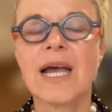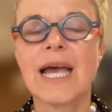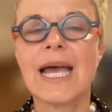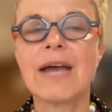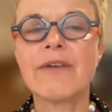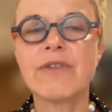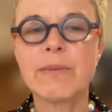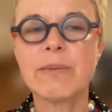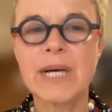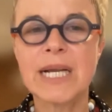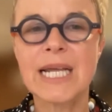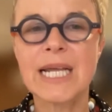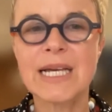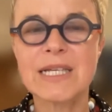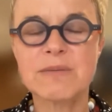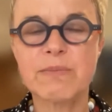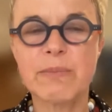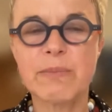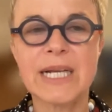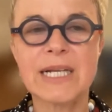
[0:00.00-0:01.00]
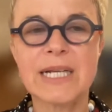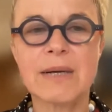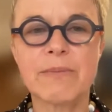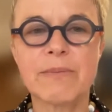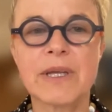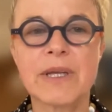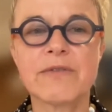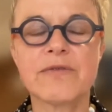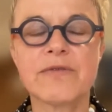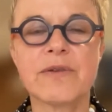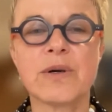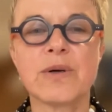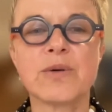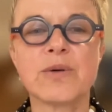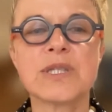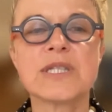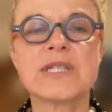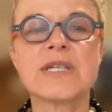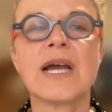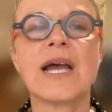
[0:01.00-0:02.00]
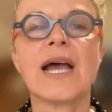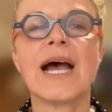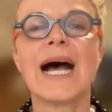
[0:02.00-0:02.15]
Everybody has picked up their phones.